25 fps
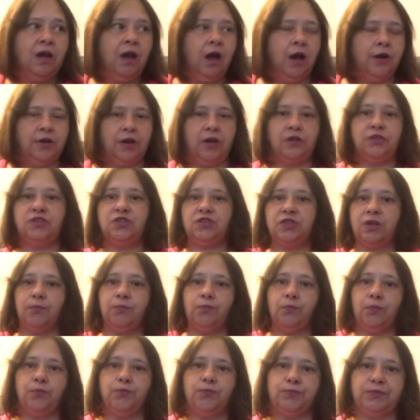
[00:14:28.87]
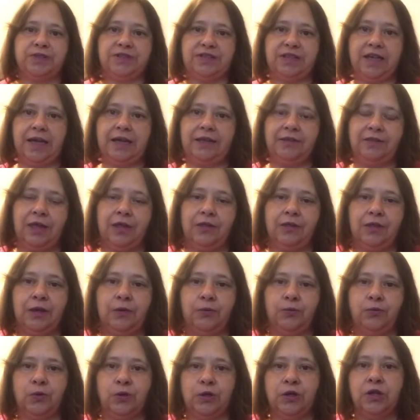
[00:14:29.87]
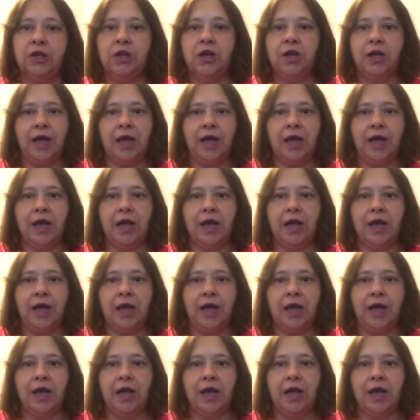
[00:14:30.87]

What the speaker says: I know someone was saying that they were